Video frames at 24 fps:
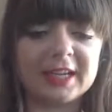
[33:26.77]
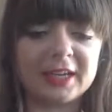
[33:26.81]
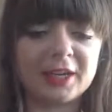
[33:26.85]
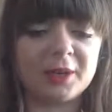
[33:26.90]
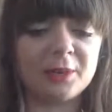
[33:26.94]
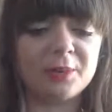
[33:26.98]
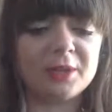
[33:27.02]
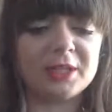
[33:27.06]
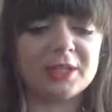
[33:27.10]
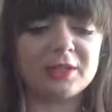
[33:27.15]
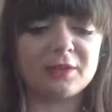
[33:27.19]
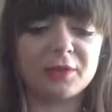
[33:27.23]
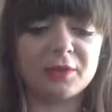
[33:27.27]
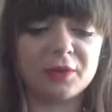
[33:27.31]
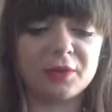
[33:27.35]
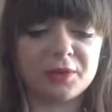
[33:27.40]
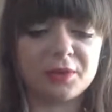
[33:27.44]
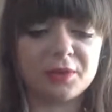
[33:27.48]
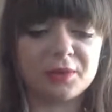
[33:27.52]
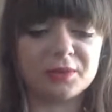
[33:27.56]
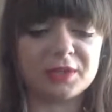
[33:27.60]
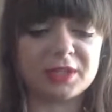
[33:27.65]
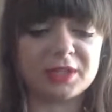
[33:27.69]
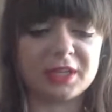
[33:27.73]
it can be
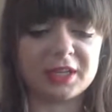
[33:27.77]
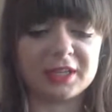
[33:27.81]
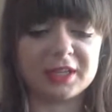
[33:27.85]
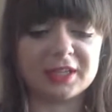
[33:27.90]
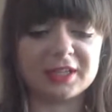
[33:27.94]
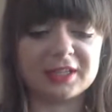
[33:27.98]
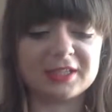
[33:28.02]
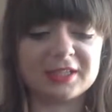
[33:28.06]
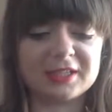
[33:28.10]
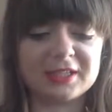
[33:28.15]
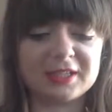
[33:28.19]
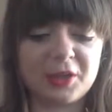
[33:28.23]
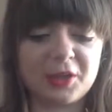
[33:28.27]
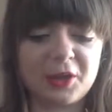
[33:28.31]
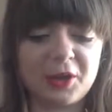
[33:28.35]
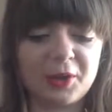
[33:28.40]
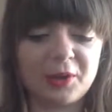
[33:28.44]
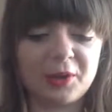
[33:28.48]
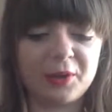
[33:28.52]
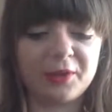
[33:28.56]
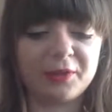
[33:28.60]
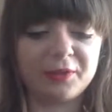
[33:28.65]
difficult to know